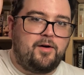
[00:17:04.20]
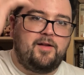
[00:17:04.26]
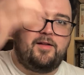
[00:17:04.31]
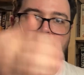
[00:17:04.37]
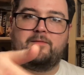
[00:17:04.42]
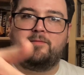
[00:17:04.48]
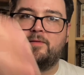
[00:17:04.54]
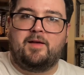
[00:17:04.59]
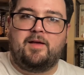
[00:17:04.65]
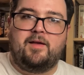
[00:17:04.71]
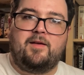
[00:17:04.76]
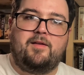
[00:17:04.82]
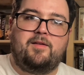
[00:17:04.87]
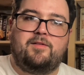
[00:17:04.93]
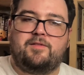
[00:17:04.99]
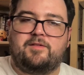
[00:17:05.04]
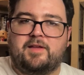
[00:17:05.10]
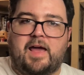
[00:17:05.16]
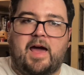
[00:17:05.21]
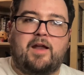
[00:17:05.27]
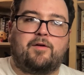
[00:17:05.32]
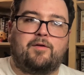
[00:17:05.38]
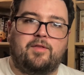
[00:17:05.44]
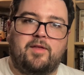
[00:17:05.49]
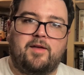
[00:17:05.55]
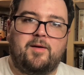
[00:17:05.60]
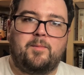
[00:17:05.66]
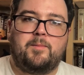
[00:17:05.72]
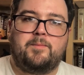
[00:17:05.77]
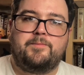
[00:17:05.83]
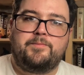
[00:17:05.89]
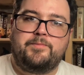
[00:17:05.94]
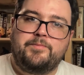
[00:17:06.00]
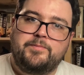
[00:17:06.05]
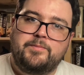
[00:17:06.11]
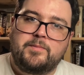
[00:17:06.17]
and scatter them
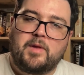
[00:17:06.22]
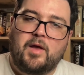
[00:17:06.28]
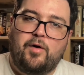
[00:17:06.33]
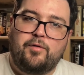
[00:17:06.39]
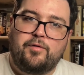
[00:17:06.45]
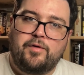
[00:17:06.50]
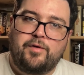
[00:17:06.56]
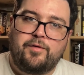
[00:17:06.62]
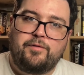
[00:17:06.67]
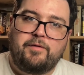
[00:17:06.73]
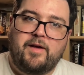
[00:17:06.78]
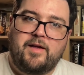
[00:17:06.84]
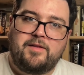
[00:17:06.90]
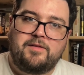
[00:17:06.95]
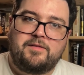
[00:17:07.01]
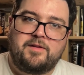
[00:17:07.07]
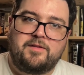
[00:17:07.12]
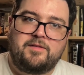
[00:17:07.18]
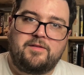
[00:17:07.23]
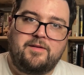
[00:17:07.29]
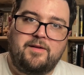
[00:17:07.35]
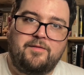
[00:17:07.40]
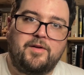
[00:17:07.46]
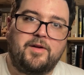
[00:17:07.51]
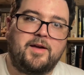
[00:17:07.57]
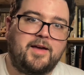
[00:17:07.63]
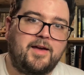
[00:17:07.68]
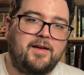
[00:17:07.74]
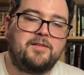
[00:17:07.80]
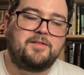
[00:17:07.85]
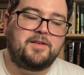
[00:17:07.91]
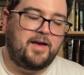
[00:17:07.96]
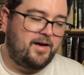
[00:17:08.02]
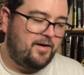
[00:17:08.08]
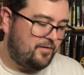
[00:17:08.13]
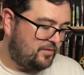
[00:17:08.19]
over the fence at Stephen King's
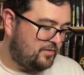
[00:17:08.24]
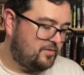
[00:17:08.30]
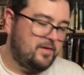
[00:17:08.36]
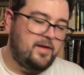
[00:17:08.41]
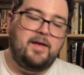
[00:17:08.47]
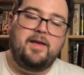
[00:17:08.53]
house,